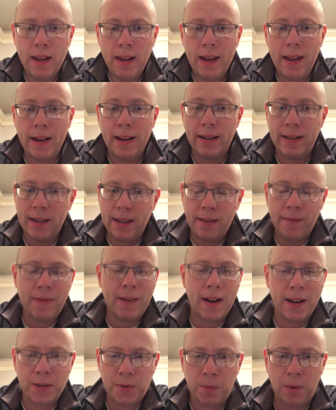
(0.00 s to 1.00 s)
and
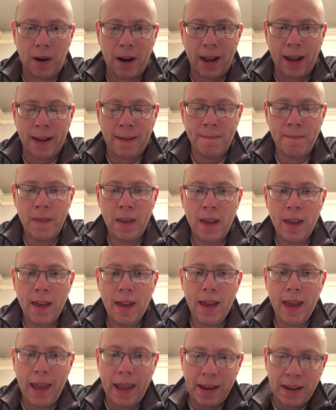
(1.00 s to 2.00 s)
identifies right,
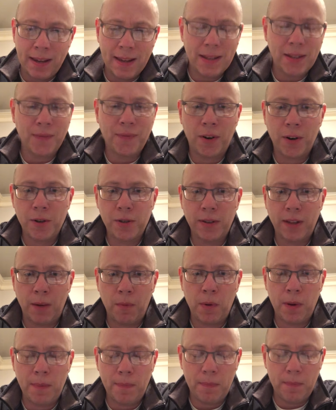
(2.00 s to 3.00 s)
and this verse
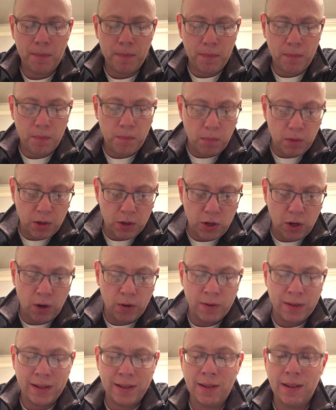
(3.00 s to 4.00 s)
that we've
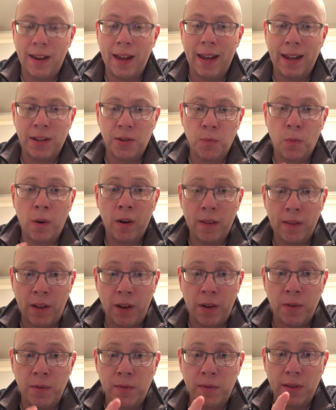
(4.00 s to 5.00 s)
chosen today is one of
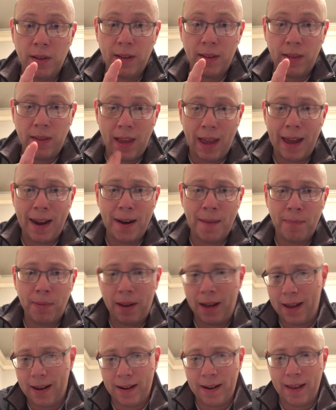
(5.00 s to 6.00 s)
those that
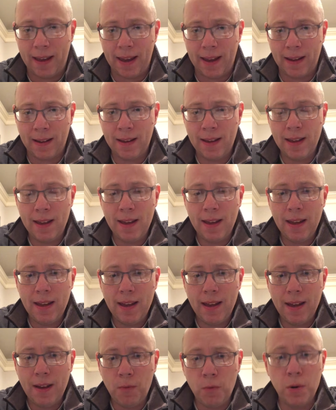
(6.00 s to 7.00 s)
apply today.
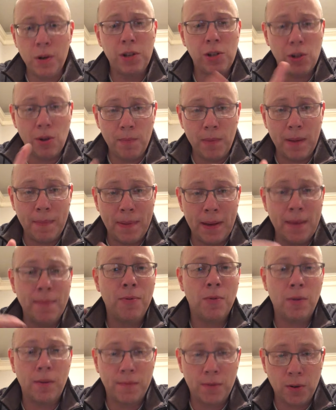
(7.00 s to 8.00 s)
We should be
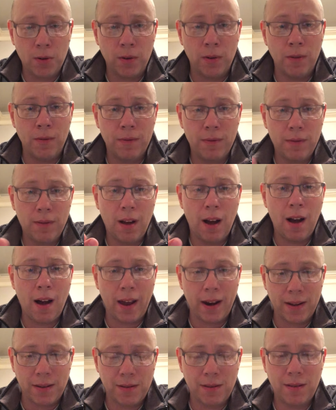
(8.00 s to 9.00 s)
people of truth,
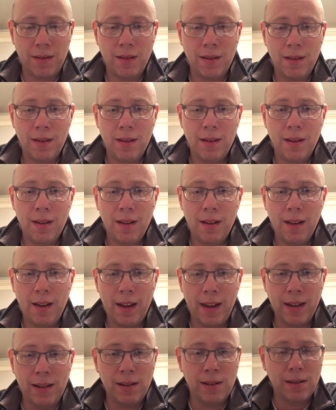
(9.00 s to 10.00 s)
honest.
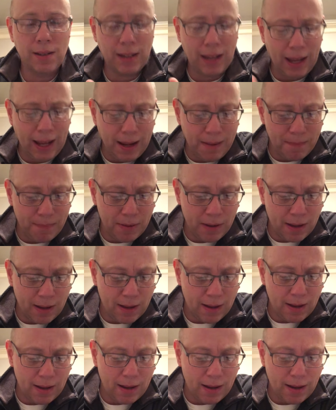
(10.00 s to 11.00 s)
He says, keep
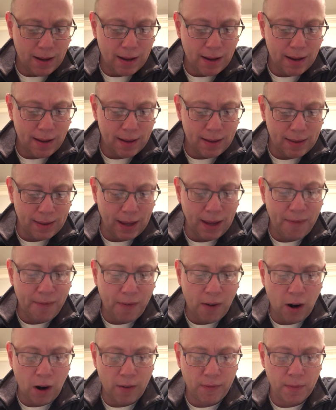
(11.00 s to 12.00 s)
thee
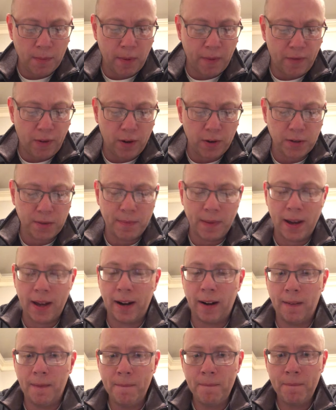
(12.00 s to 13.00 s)
far from a false matter